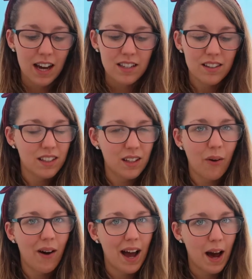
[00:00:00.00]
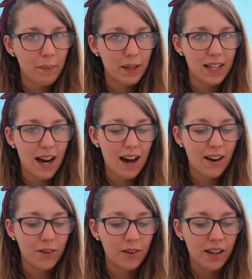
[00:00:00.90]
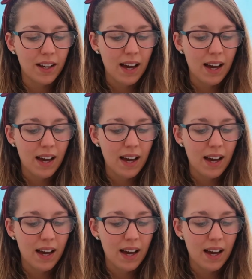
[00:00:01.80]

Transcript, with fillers: and I think they're quite happy now.